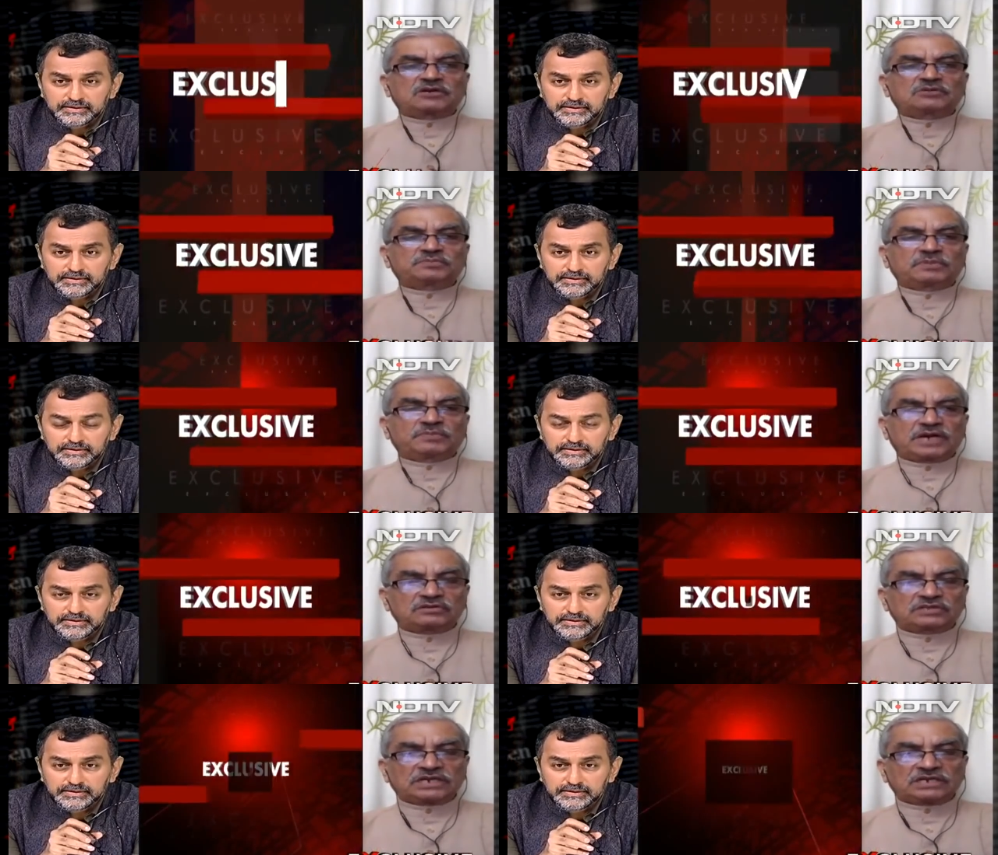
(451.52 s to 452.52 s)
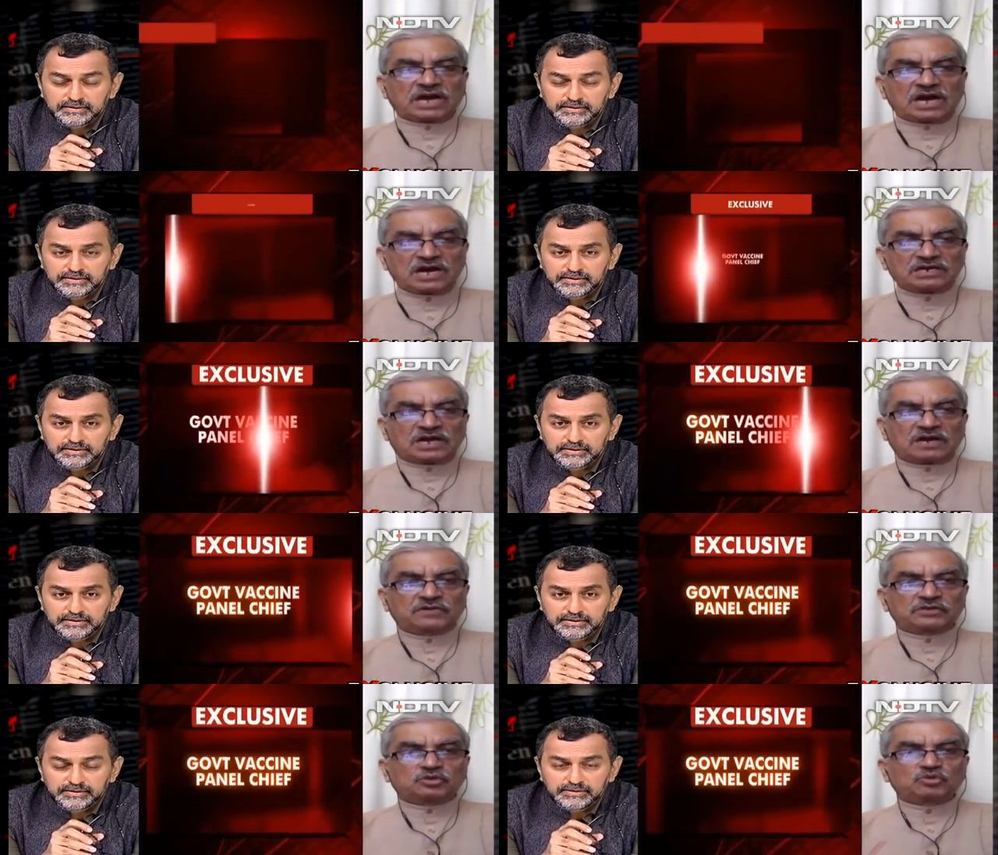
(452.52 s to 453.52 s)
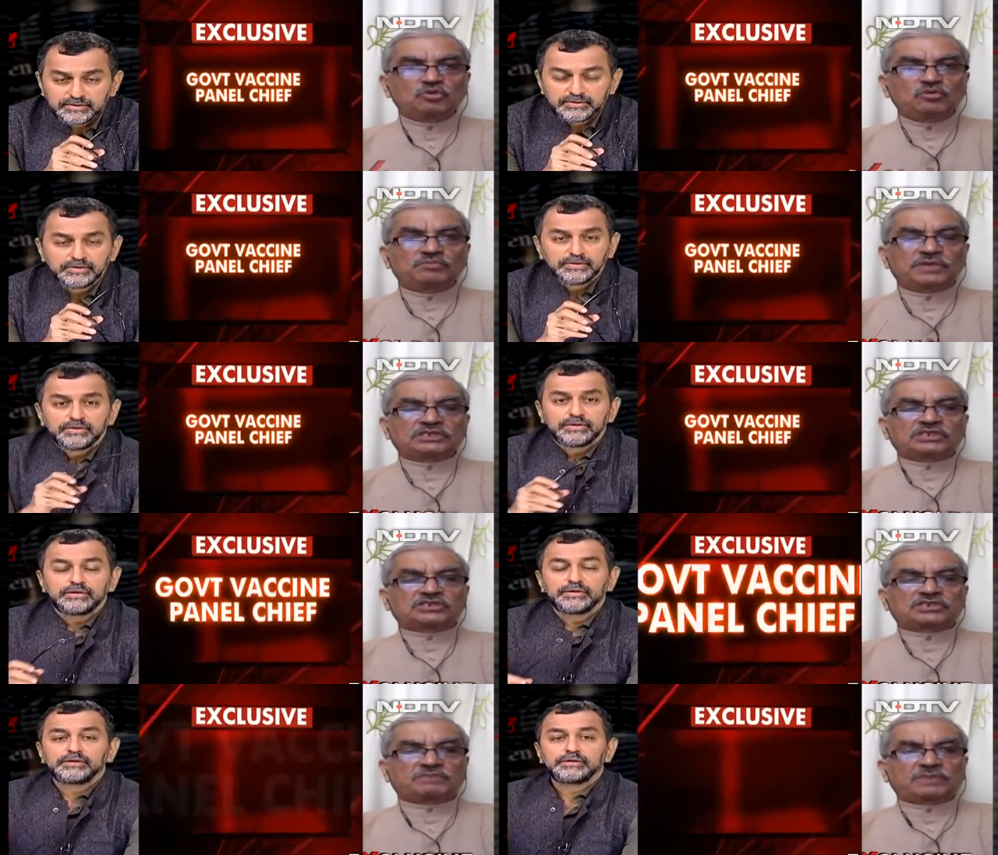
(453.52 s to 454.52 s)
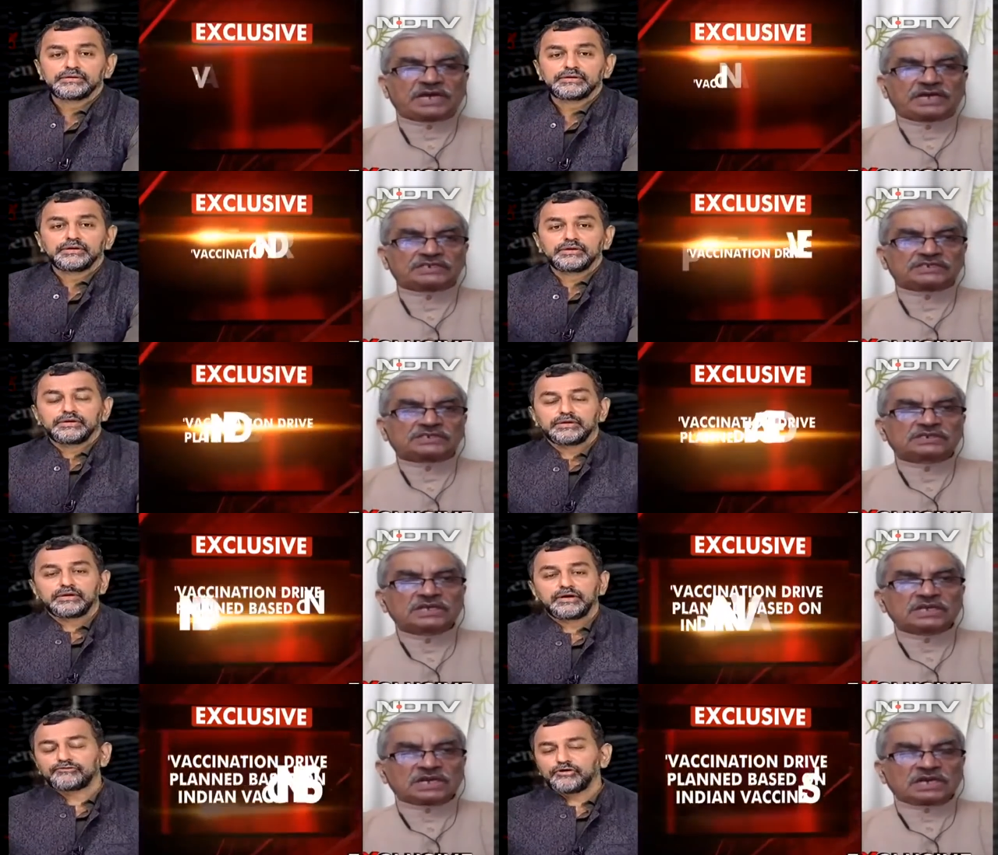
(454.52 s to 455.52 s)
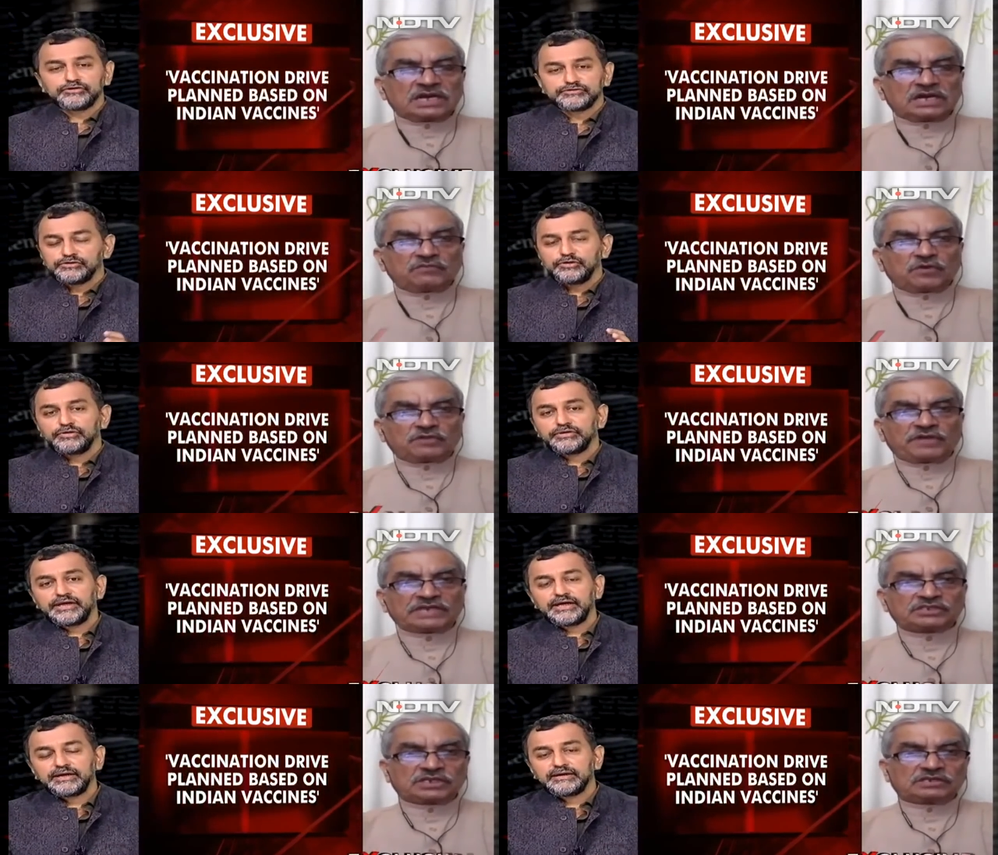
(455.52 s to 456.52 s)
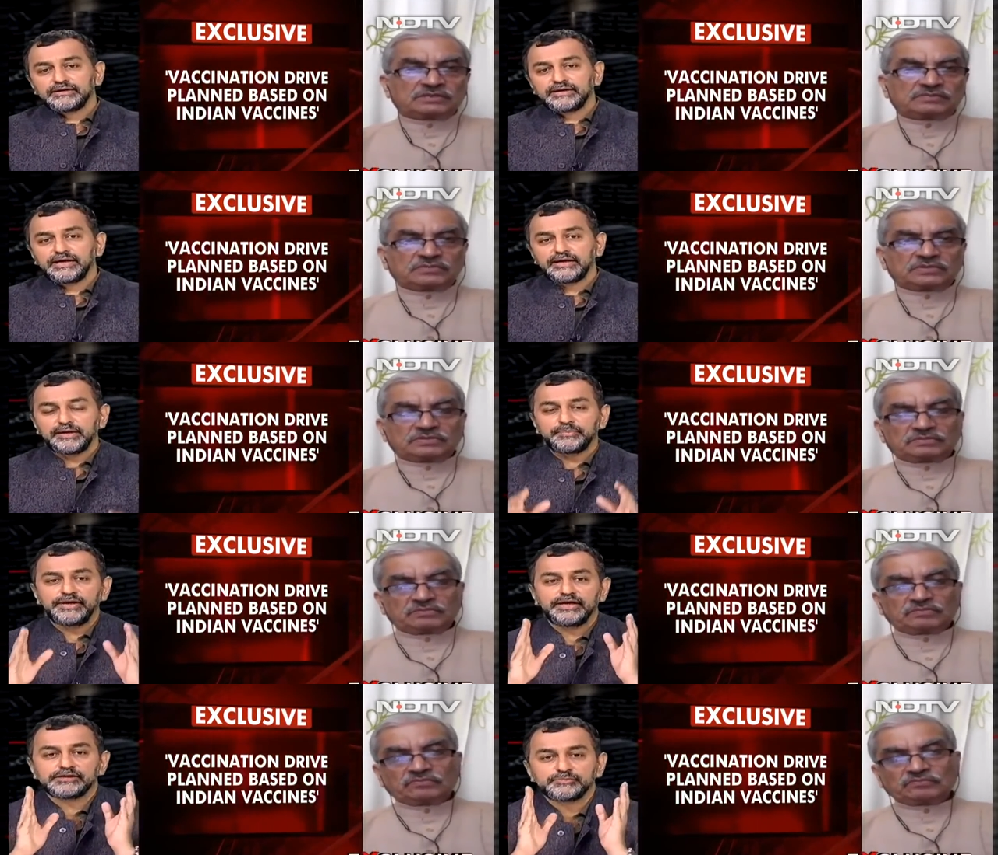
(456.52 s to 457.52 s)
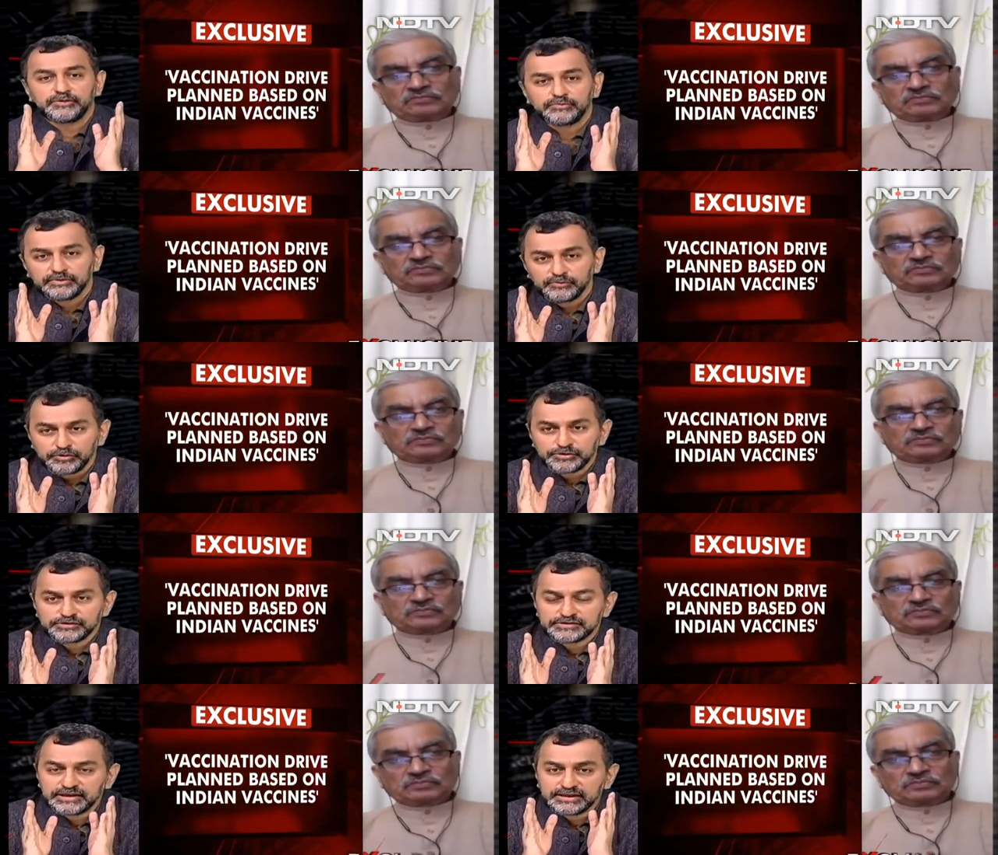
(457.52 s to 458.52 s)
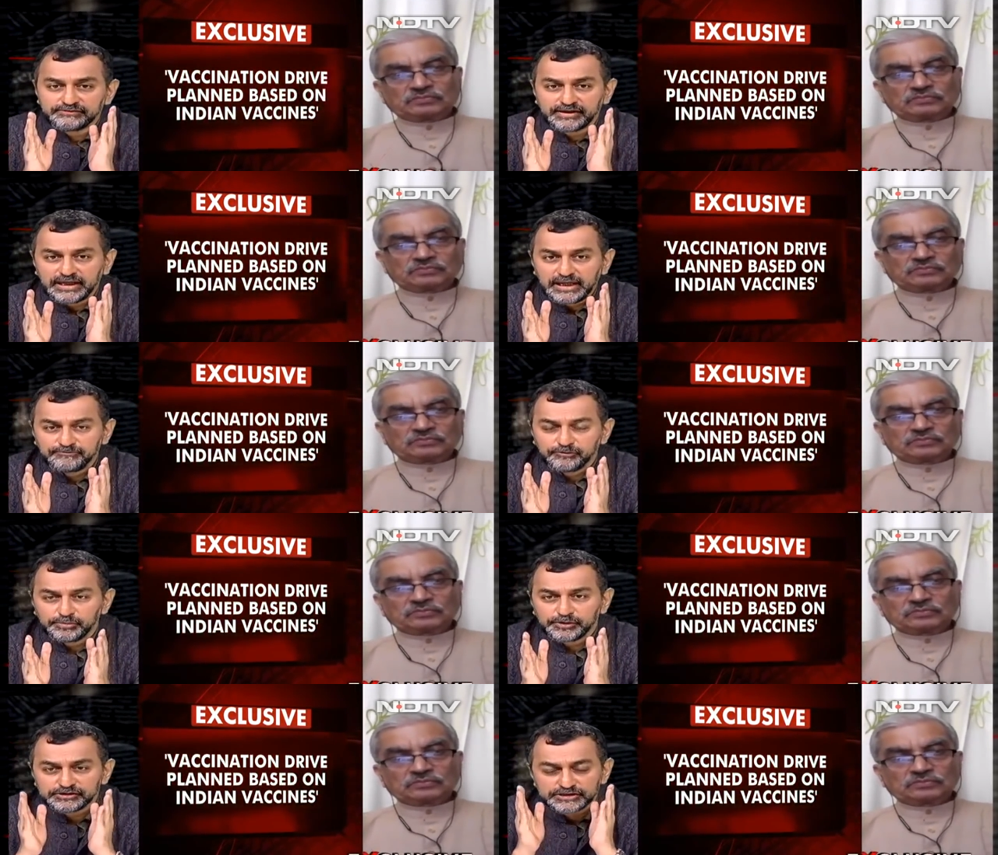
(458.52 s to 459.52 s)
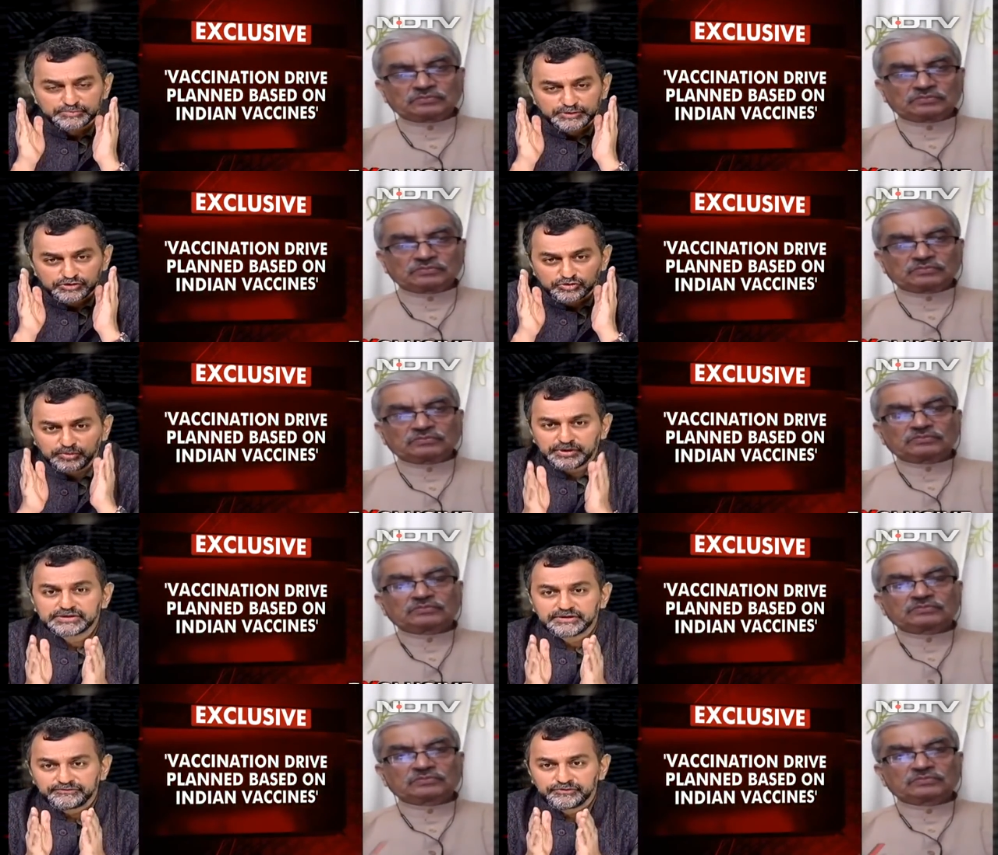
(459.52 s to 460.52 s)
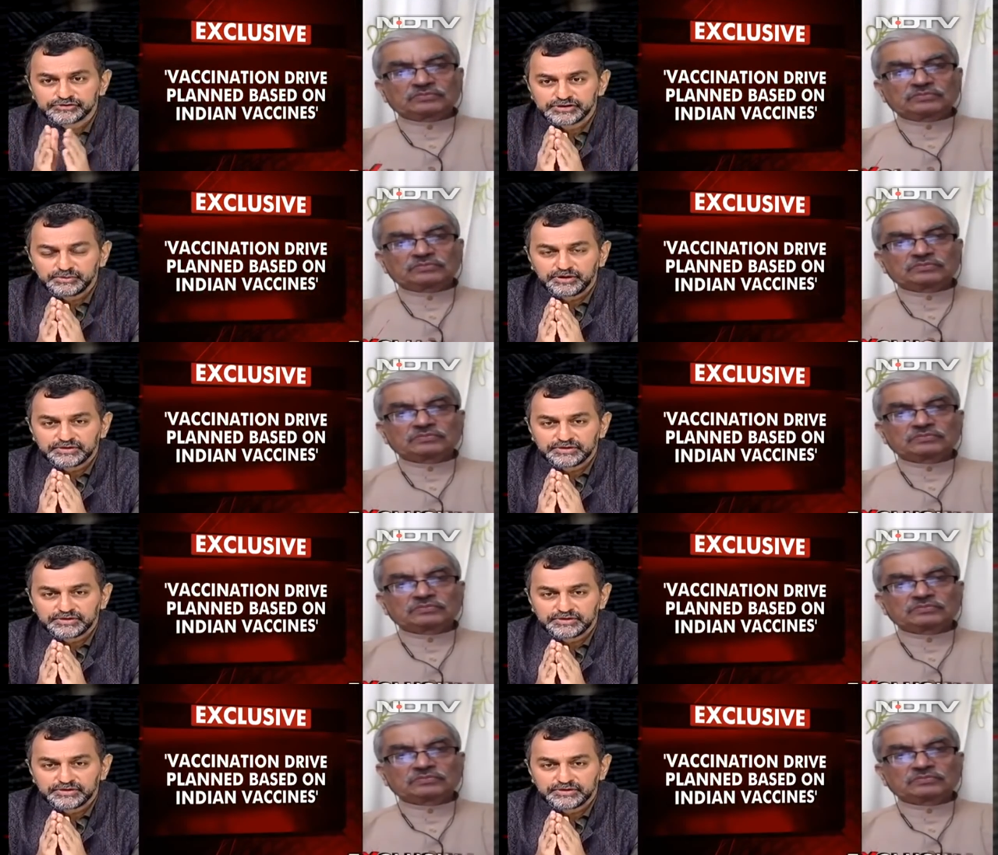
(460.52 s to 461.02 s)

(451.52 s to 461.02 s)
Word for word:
Speaker 1: Bharat, Bharotech are our two major suppliers.
Speaker 2: Of course, uh, no, no, they are they are our pillars. But what you're saying is very helpful because there's been so much confusion about